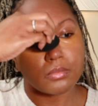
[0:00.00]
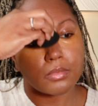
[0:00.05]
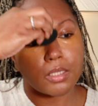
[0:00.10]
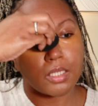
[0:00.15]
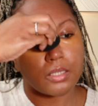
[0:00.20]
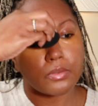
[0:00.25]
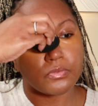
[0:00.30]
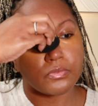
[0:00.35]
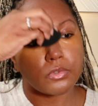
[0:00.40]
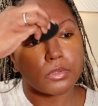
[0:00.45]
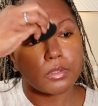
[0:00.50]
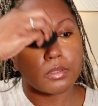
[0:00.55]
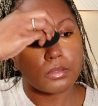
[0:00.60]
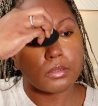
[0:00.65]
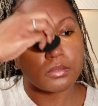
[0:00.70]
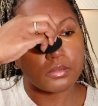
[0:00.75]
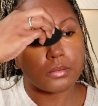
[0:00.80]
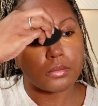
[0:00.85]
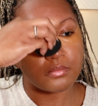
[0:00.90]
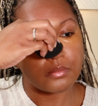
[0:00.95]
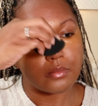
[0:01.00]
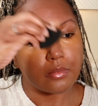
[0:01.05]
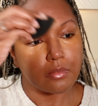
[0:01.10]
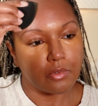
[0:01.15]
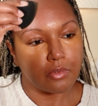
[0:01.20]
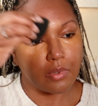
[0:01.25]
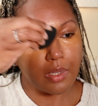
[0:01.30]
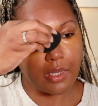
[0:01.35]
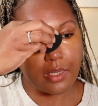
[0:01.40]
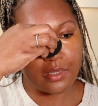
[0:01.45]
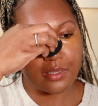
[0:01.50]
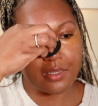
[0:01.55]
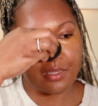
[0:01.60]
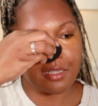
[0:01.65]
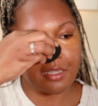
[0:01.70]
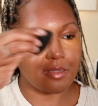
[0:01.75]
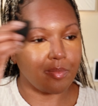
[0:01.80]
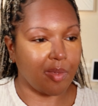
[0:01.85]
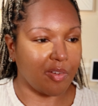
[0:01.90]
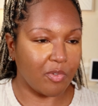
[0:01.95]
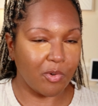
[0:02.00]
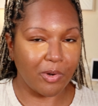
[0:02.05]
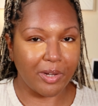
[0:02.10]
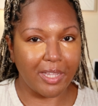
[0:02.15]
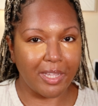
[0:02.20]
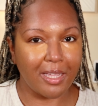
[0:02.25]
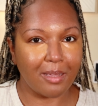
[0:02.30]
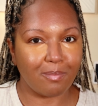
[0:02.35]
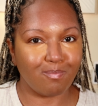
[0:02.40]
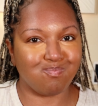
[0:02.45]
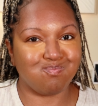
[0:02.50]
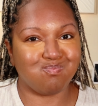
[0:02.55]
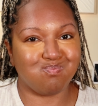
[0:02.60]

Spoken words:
not forehead. I guess it is my forehead.